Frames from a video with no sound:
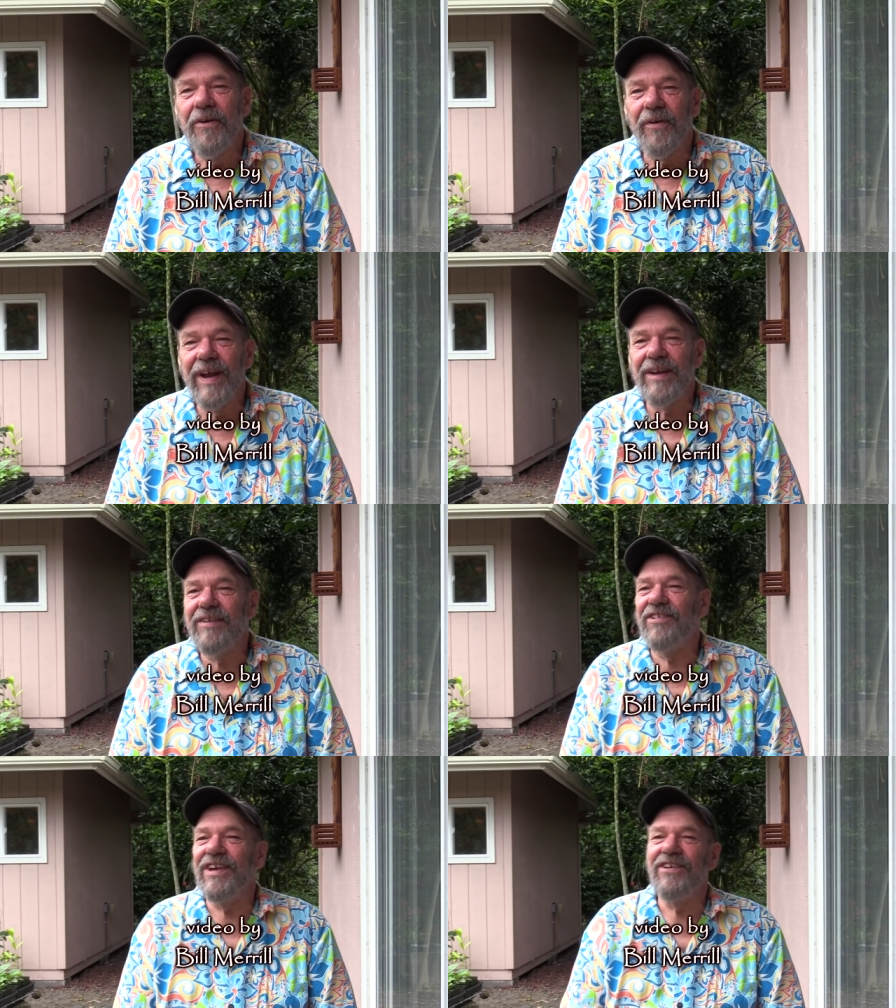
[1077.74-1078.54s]

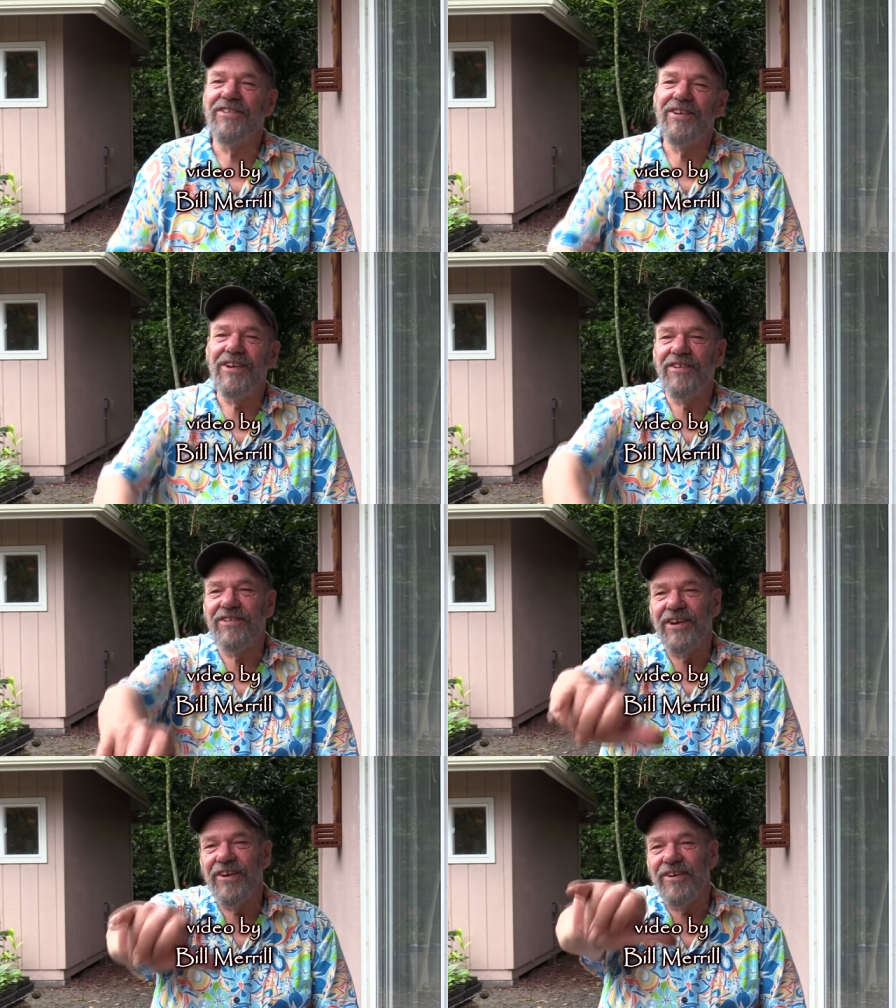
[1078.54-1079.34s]
great season
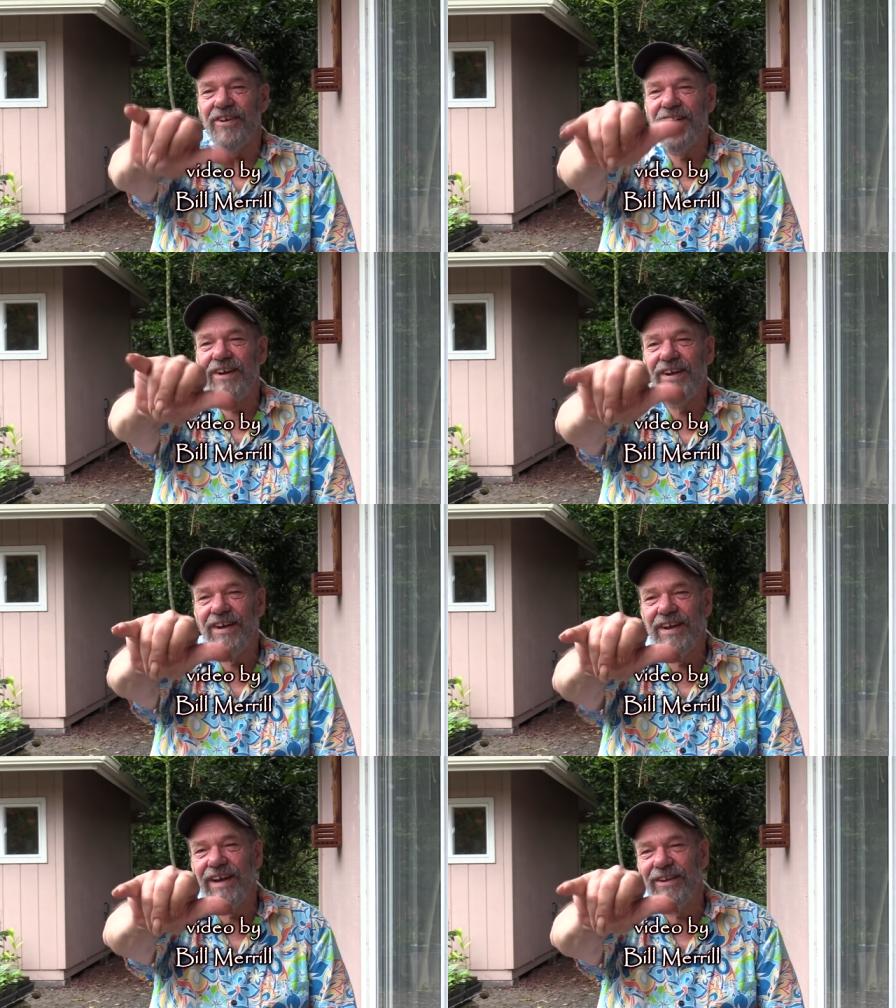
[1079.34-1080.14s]
this year and
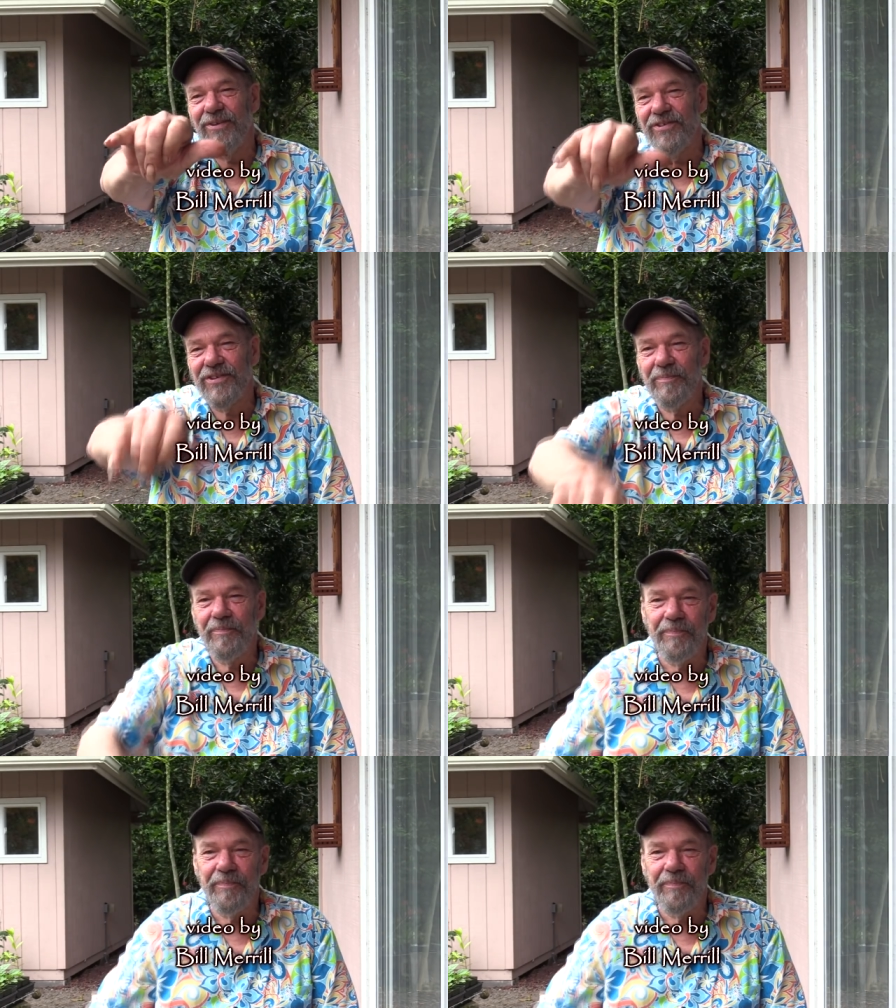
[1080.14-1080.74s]
hang loose.